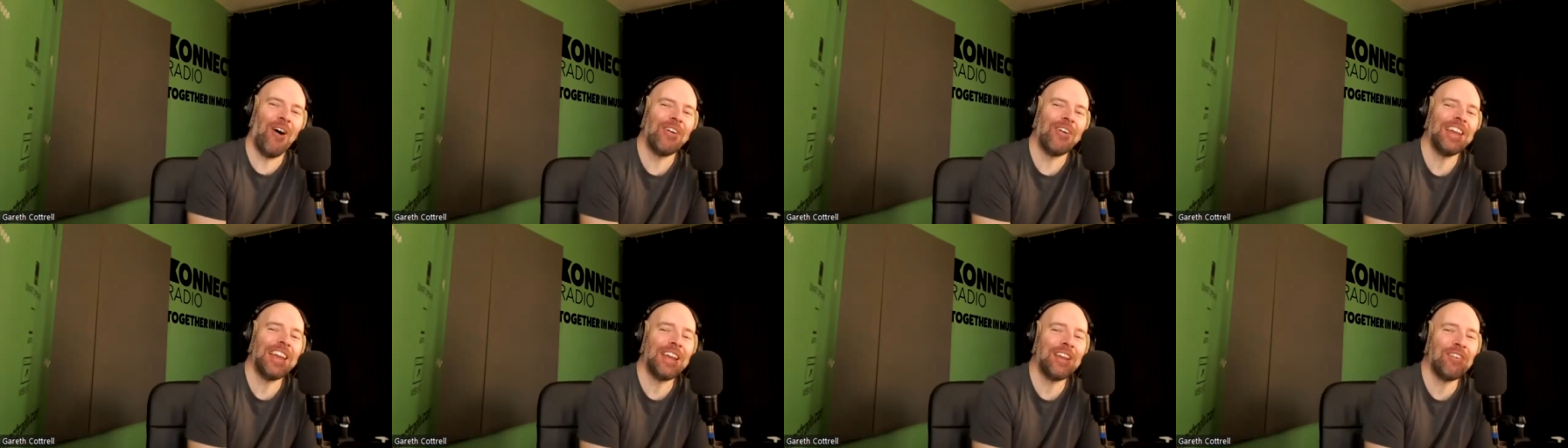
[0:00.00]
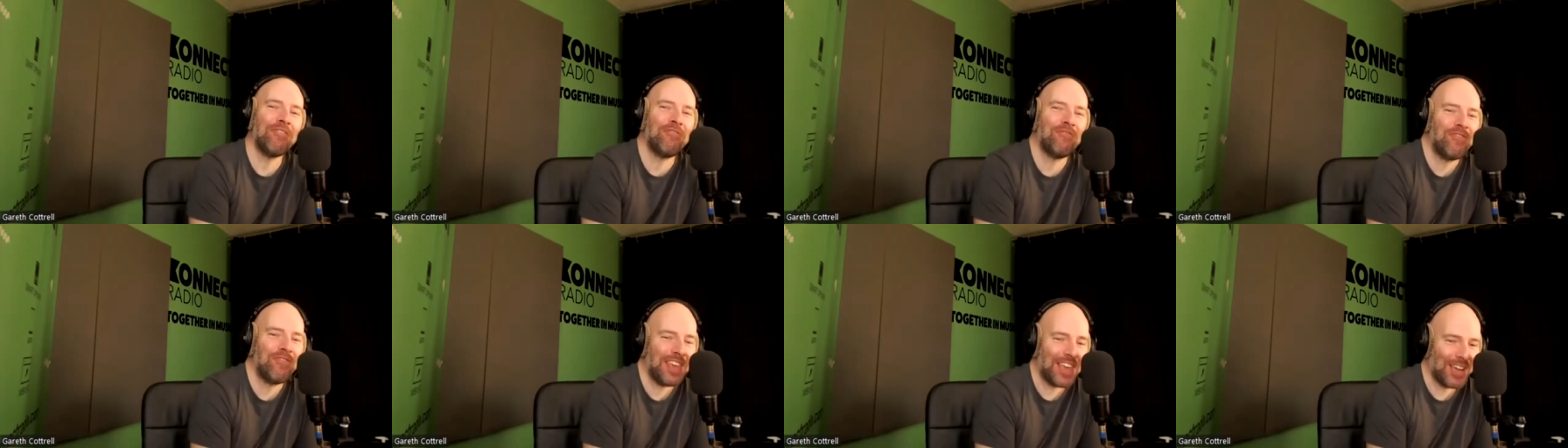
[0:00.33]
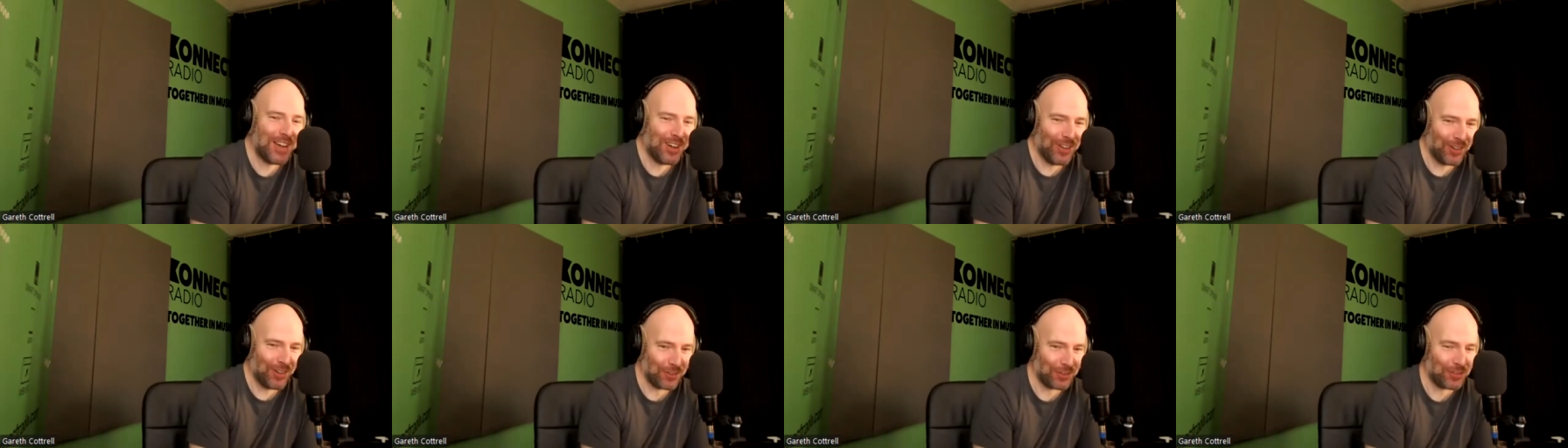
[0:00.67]
going in a
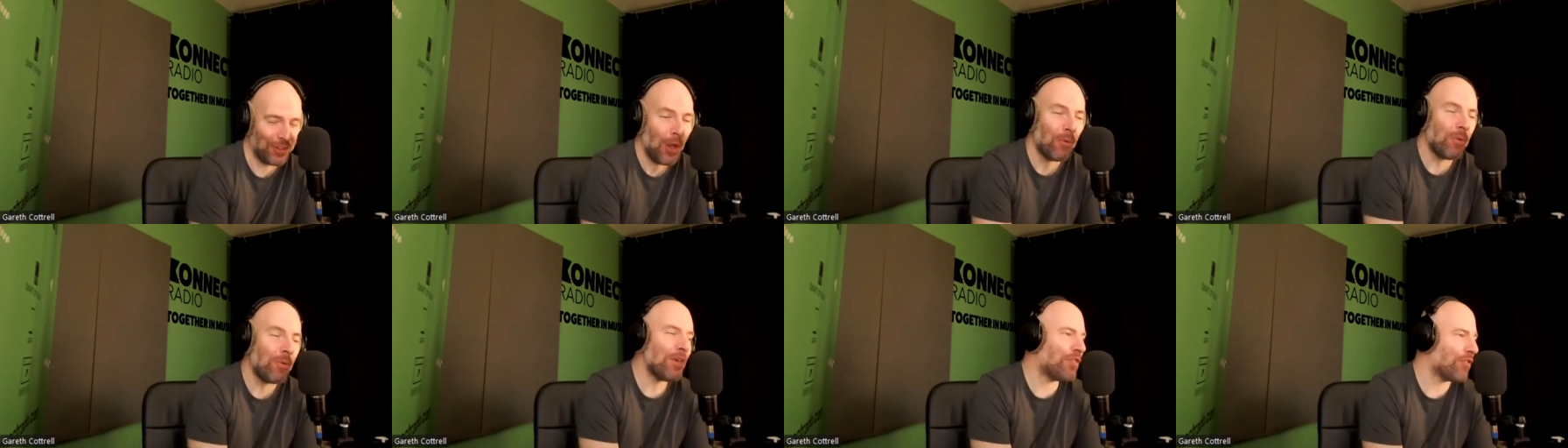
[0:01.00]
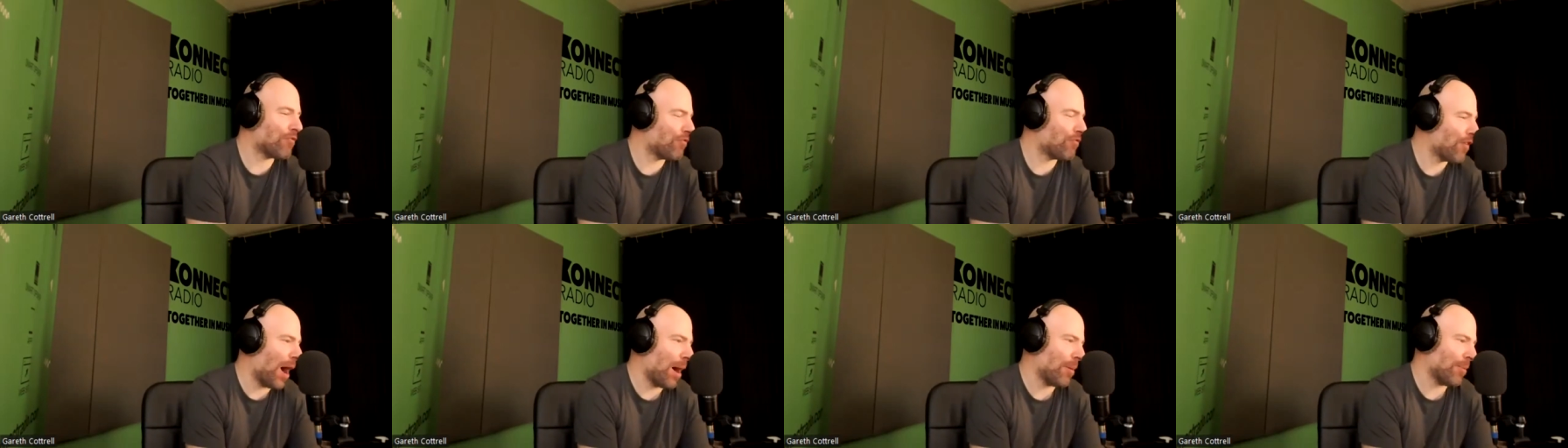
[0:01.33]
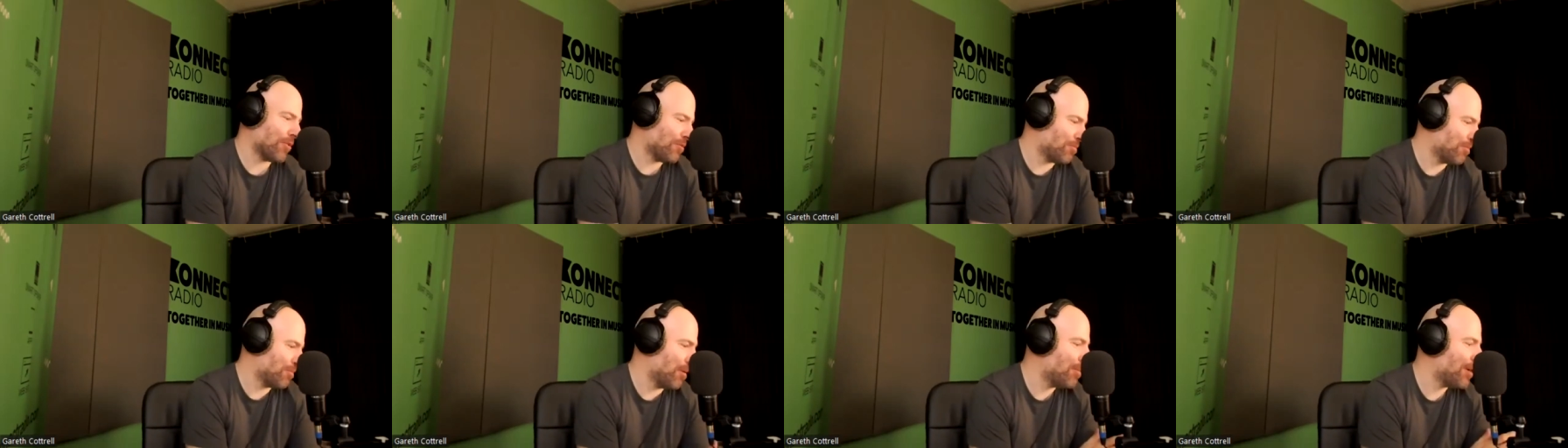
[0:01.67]
field with the
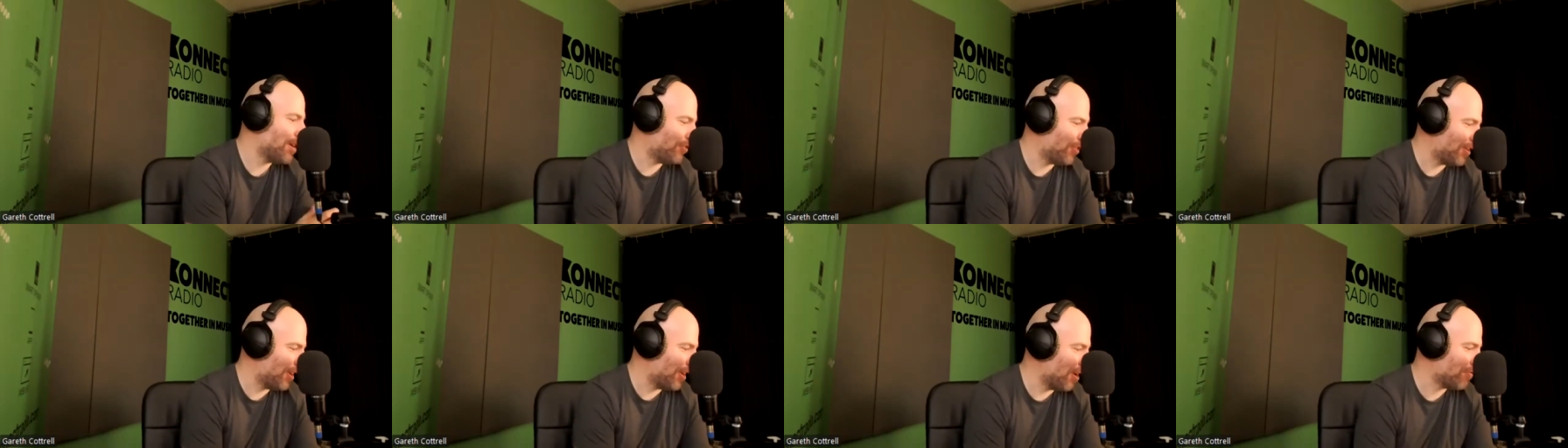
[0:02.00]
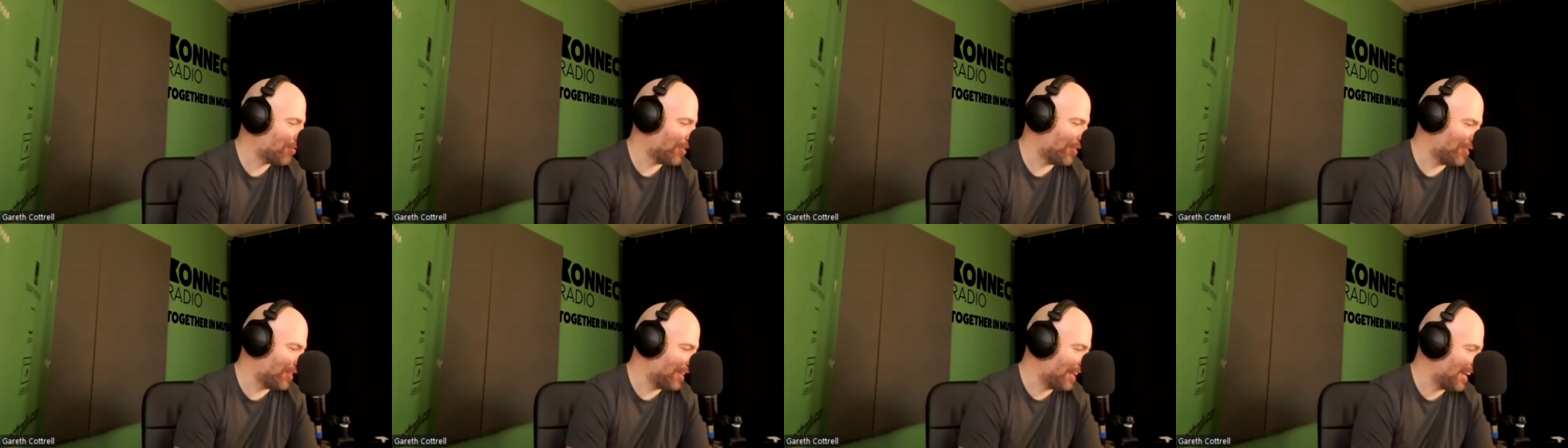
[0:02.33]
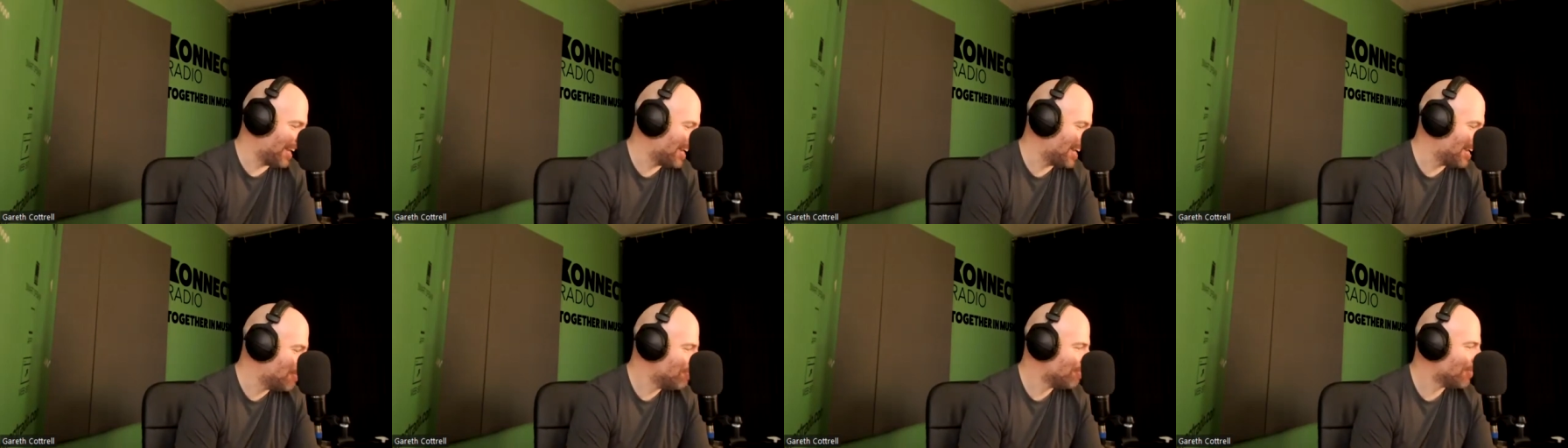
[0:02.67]
farmer's permission,
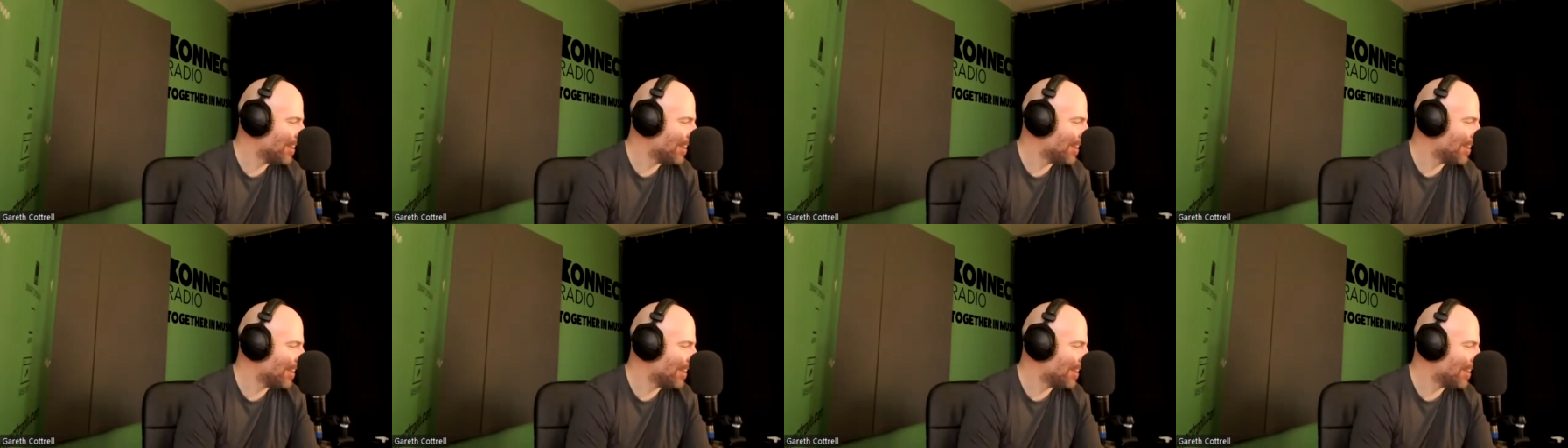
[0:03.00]
obviously,